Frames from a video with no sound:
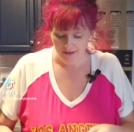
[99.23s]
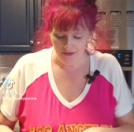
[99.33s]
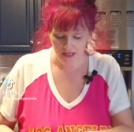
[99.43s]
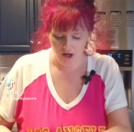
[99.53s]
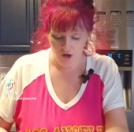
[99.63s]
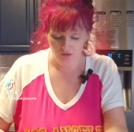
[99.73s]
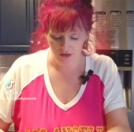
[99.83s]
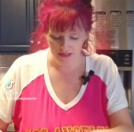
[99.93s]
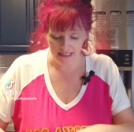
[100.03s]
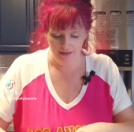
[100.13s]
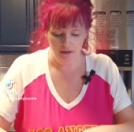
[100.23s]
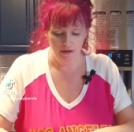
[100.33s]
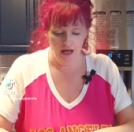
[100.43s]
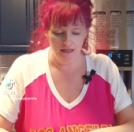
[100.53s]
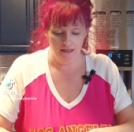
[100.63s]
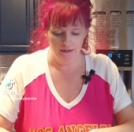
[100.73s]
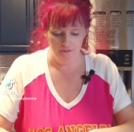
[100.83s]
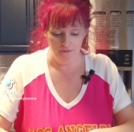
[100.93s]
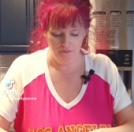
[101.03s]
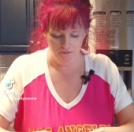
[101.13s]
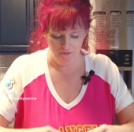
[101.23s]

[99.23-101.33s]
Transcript: that hopefully this time I'm not going